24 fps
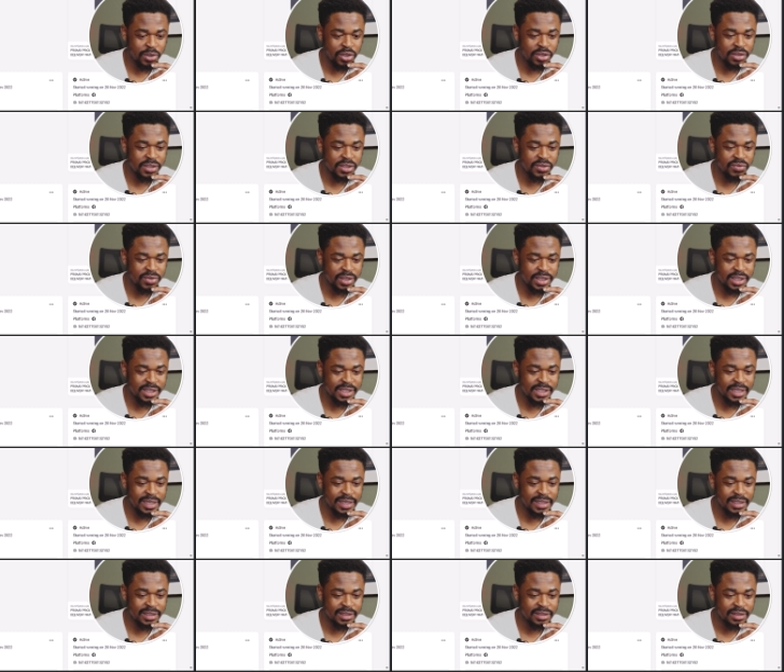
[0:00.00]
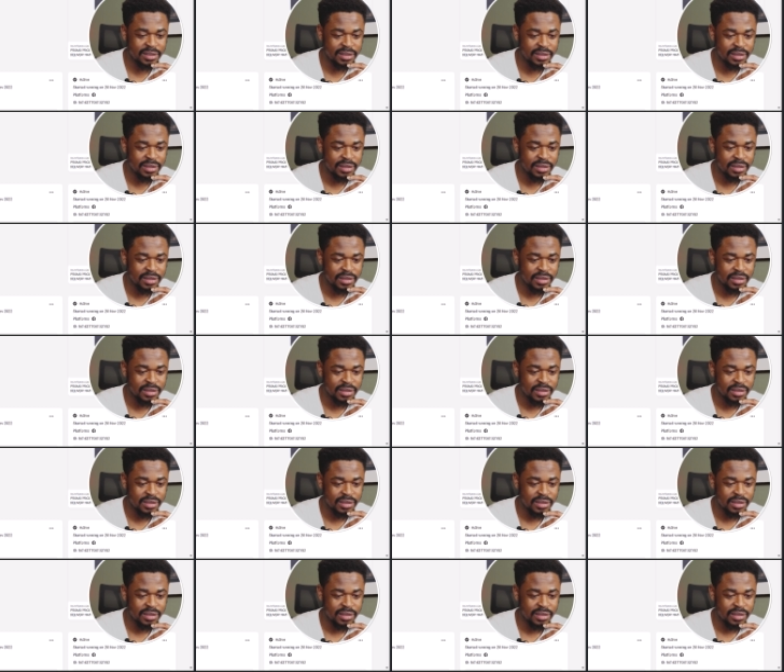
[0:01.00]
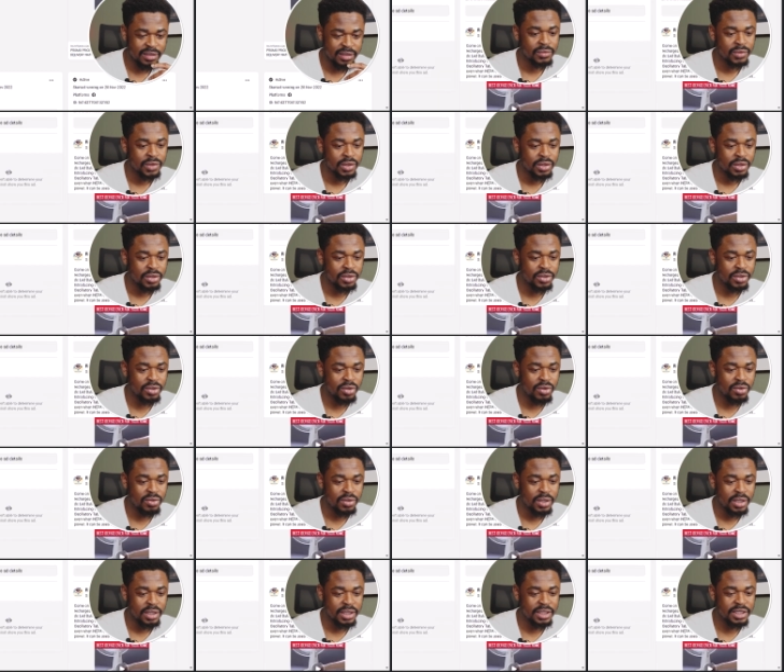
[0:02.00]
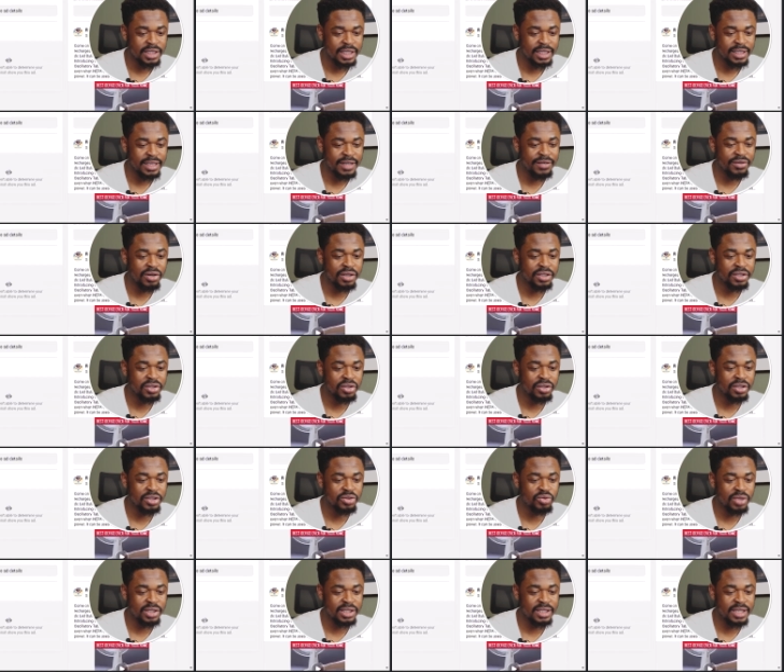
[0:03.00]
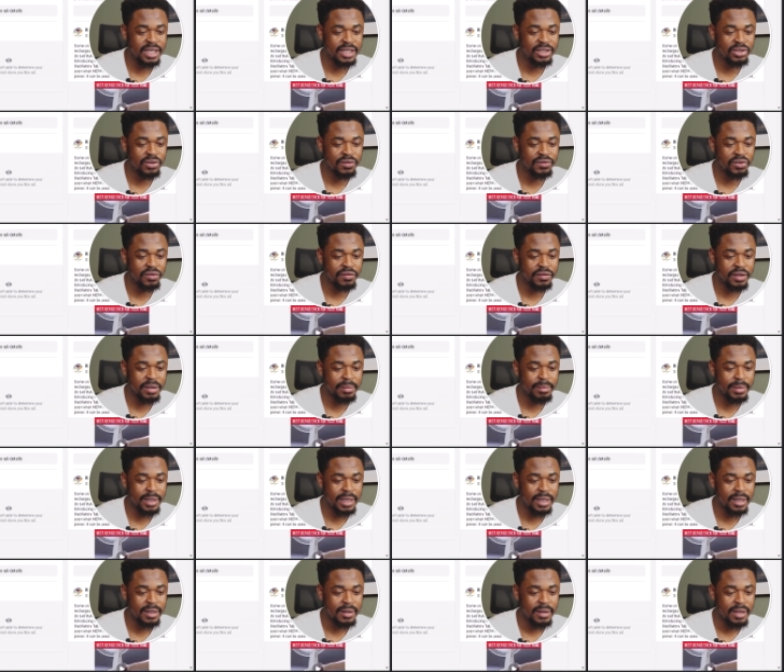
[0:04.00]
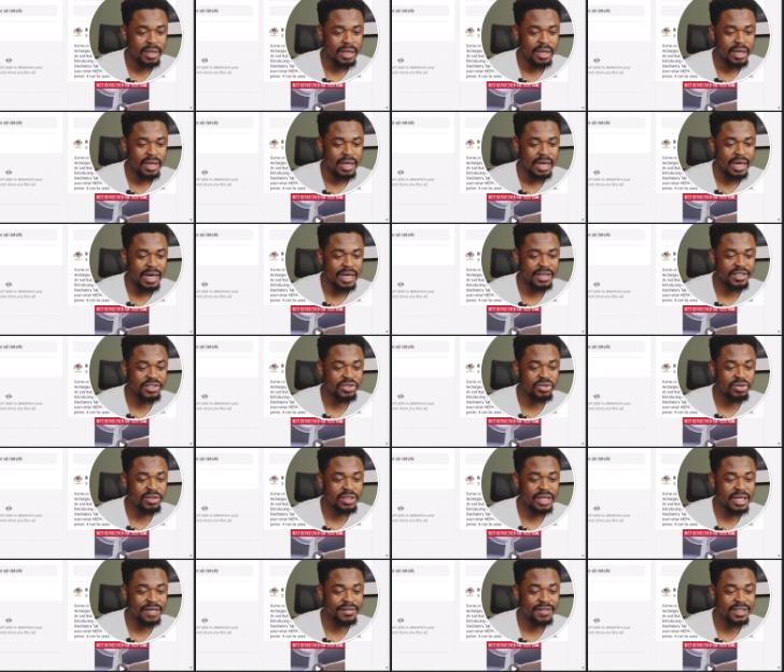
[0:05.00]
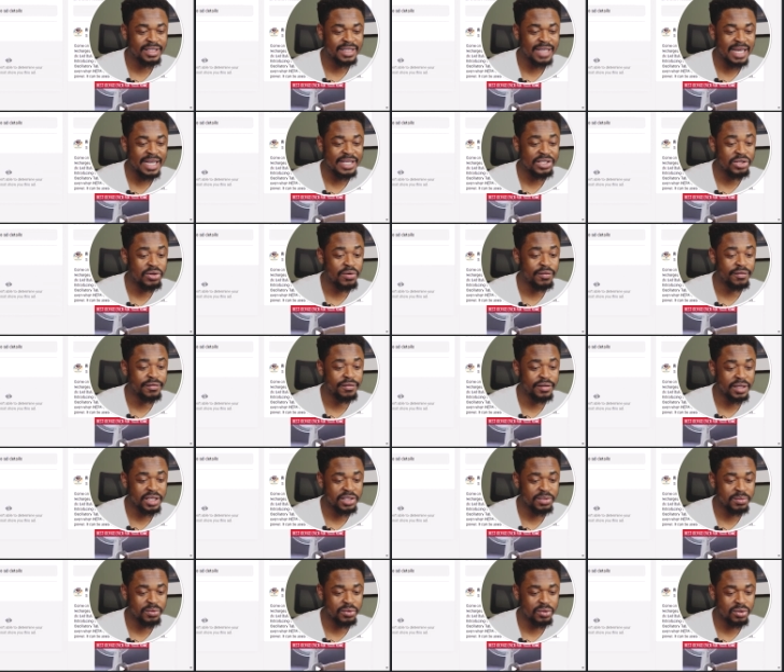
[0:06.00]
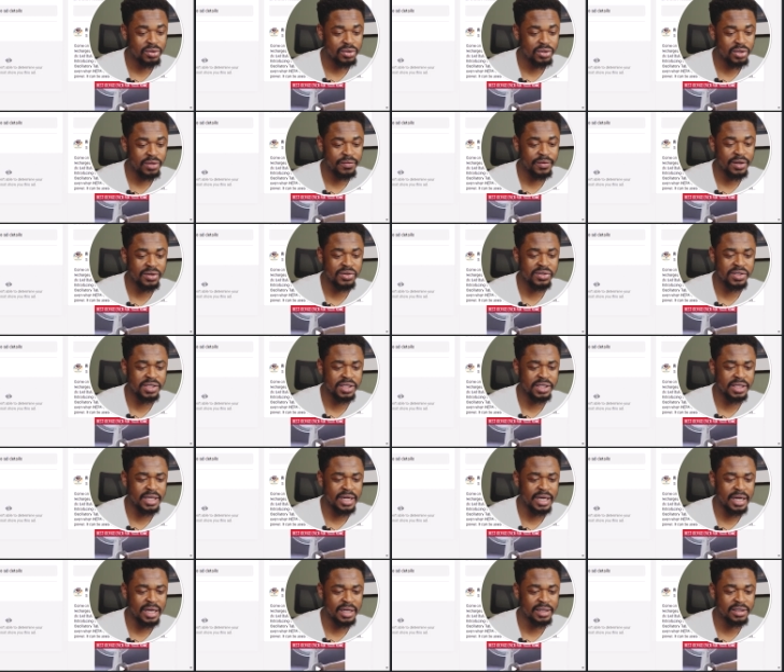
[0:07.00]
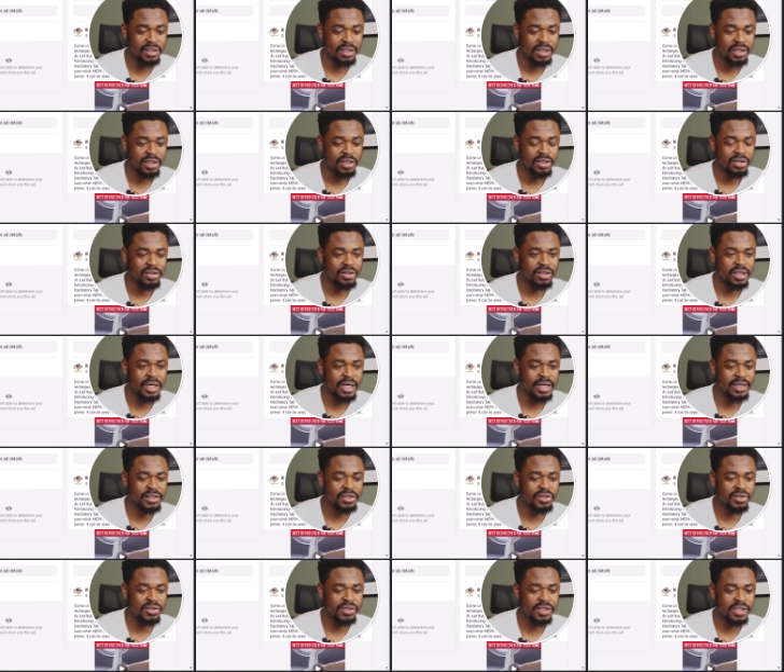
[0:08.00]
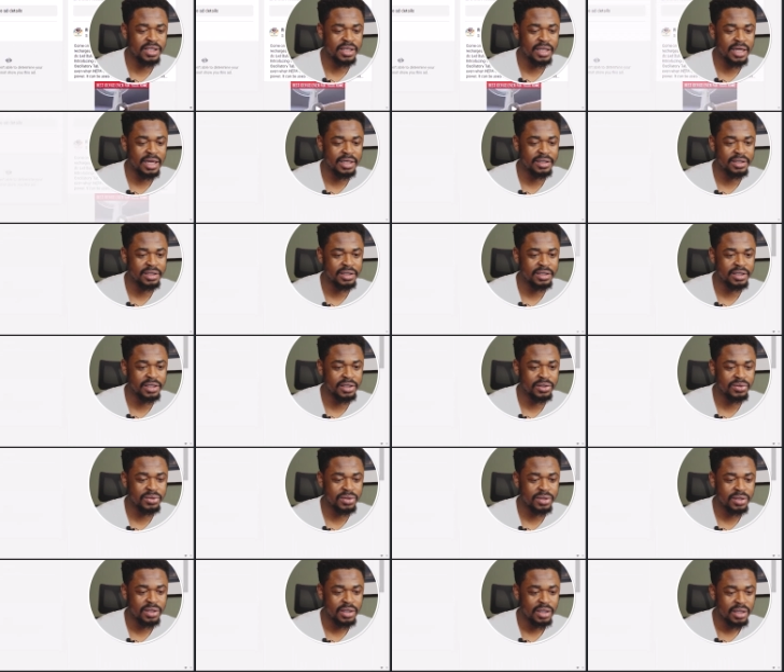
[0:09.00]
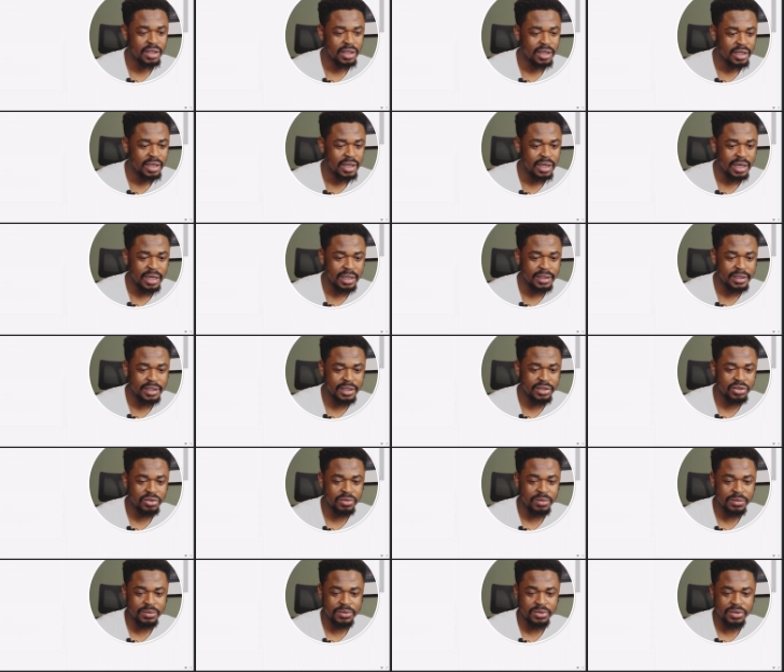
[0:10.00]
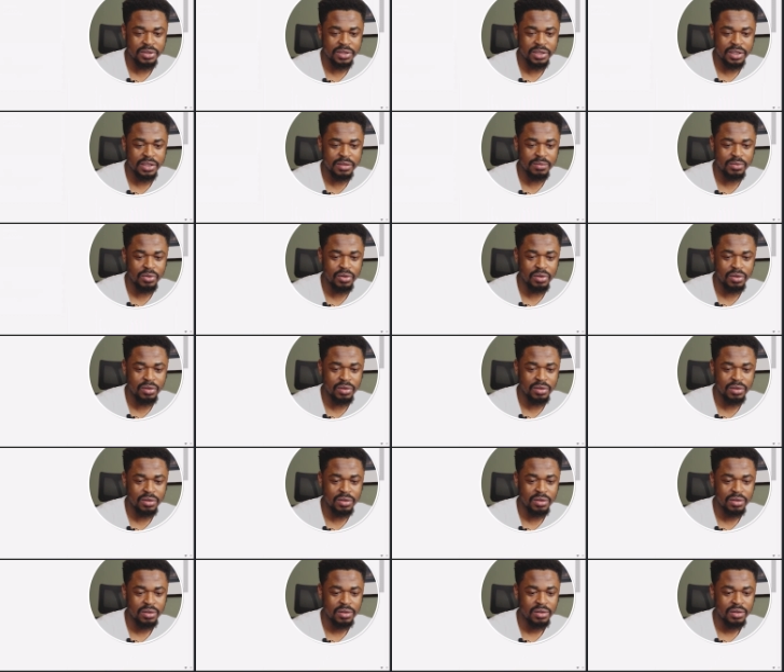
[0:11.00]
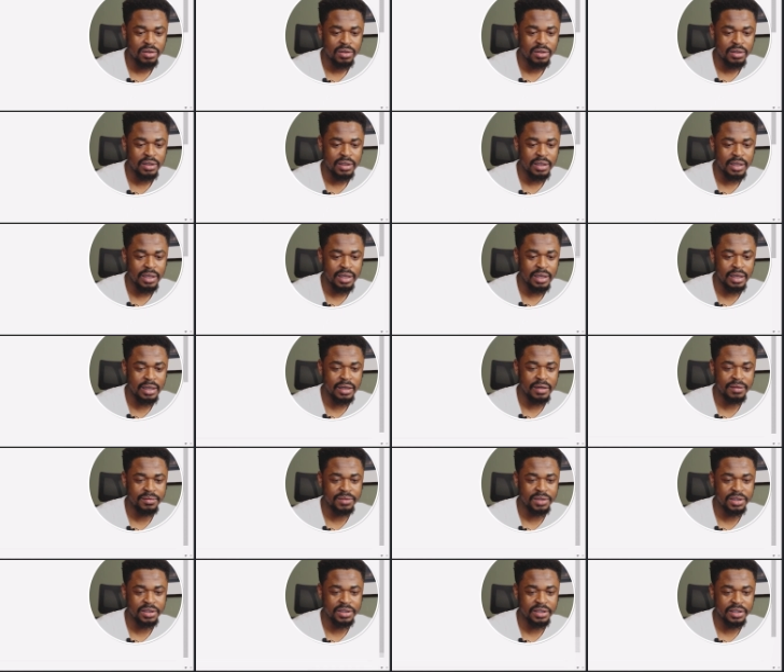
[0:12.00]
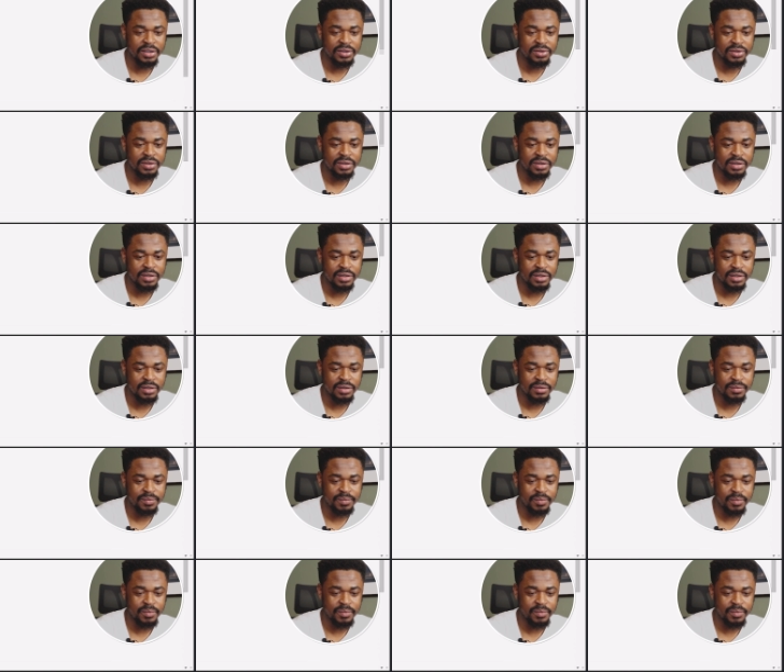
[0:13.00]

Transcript: product is really selling so it started running on the 29th of november and it's only advertising on facebook so if you want to see the ad you can click on see ad details and then you'll be able to see more um, details